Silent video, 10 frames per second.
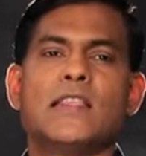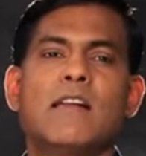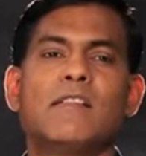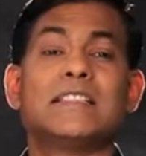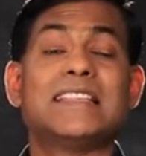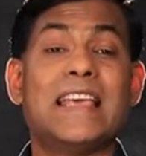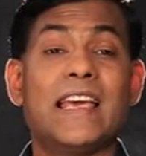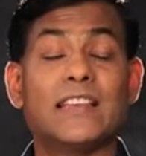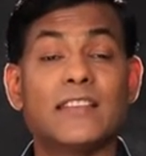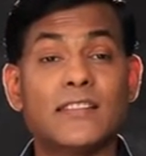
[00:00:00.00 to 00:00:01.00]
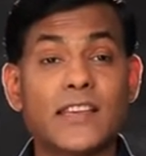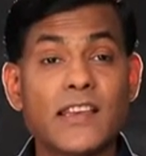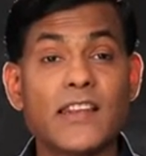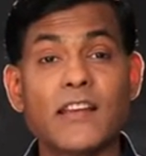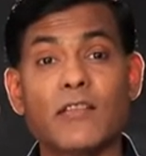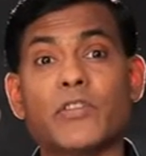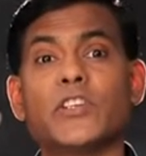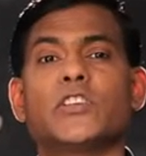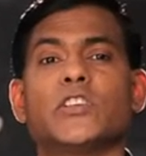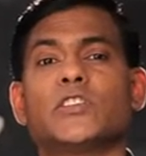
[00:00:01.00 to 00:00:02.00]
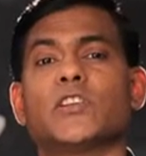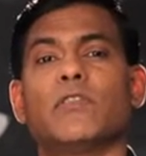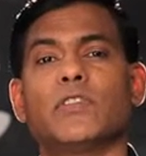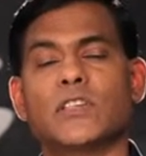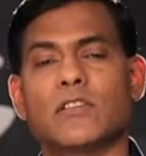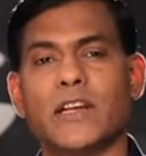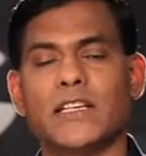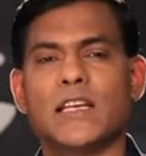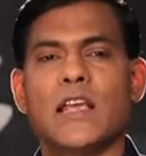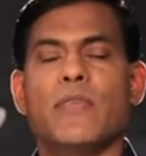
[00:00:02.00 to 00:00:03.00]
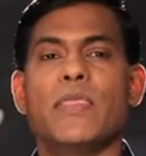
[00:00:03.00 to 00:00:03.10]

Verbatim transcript: There is the exceeding riches of His grace.